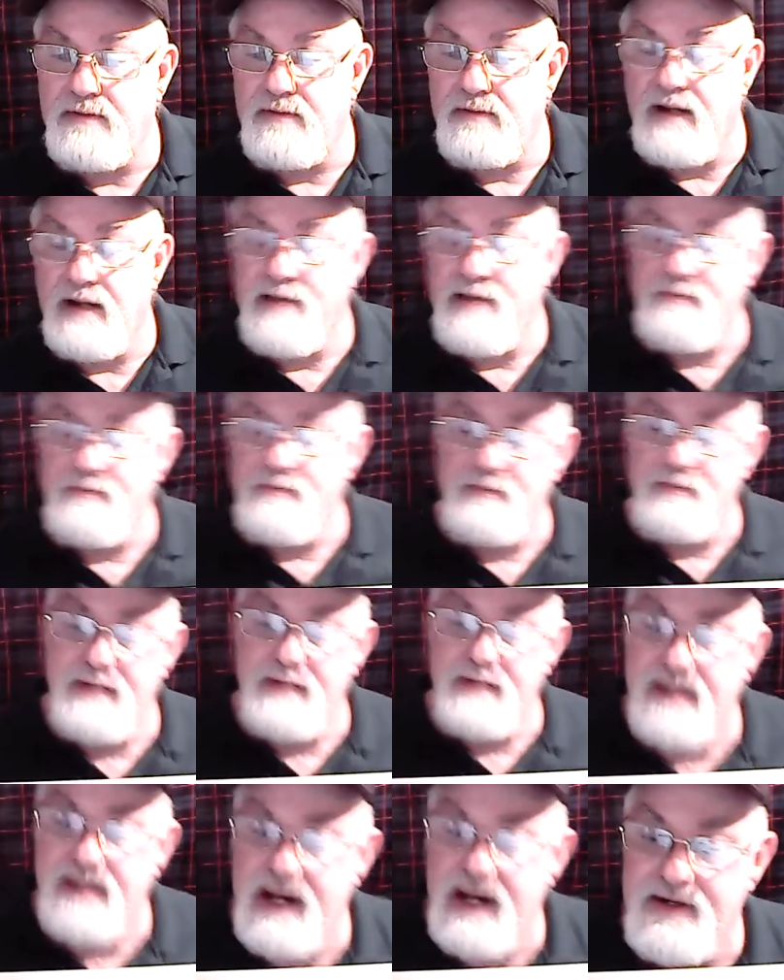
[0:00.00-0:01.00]
and
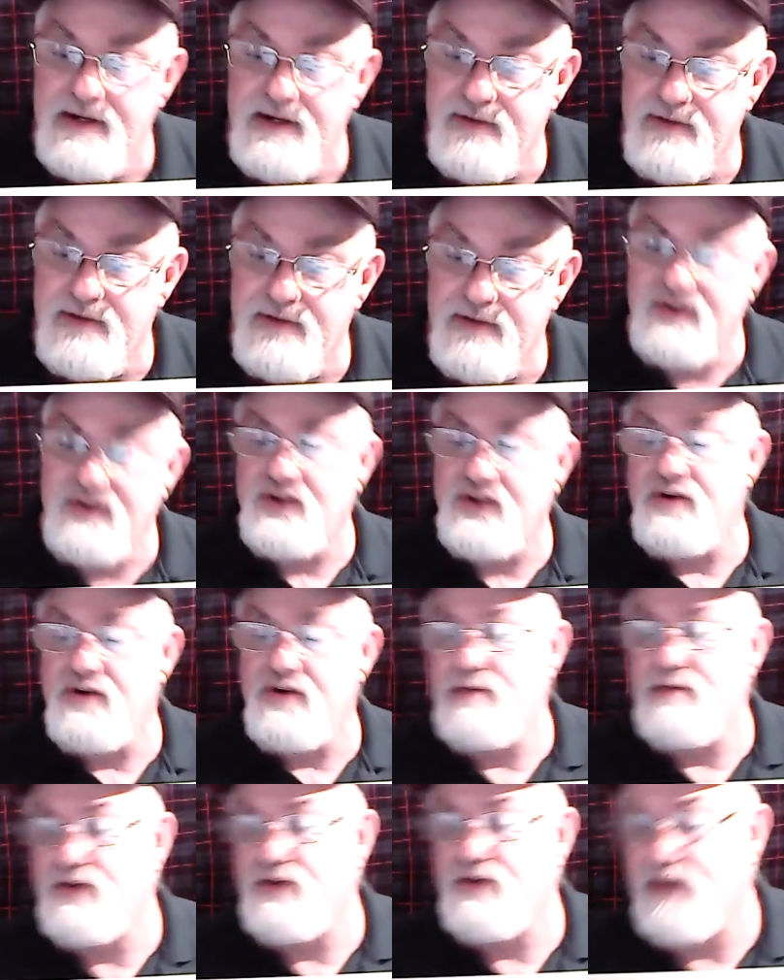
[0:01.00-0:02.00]
pretend you never saw
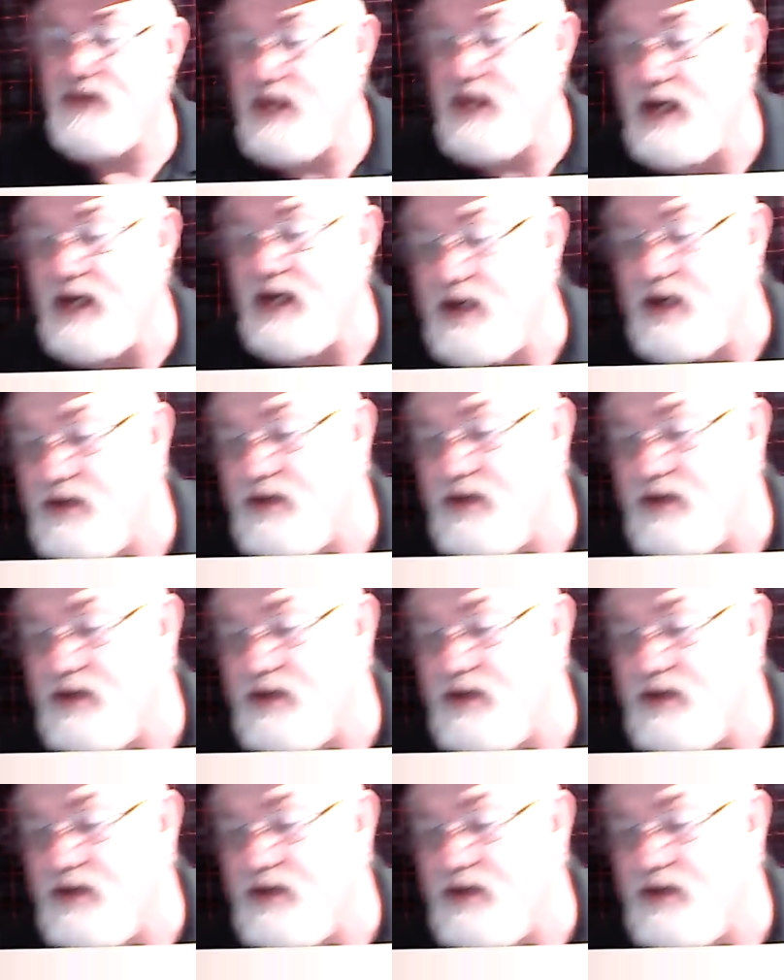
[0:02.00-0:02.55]
me drinking it.